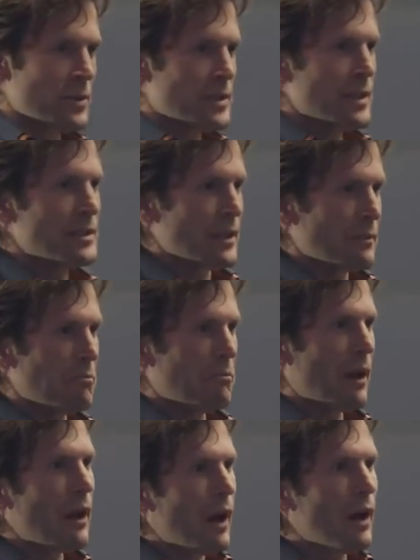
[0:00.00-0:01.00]
assistant?
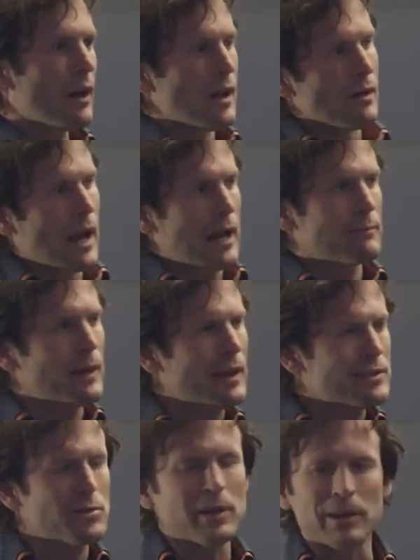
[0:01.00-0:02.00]
Uh, I, mean, I
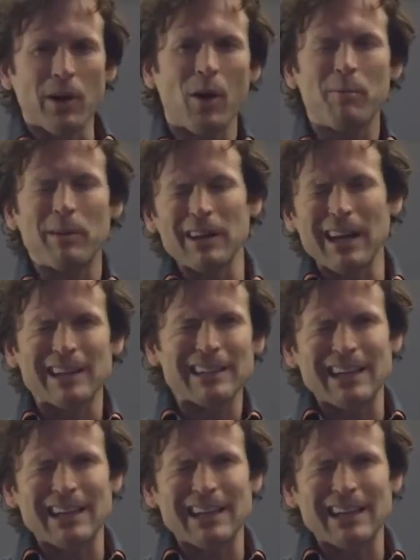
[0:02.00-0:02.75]
sort of know, but I,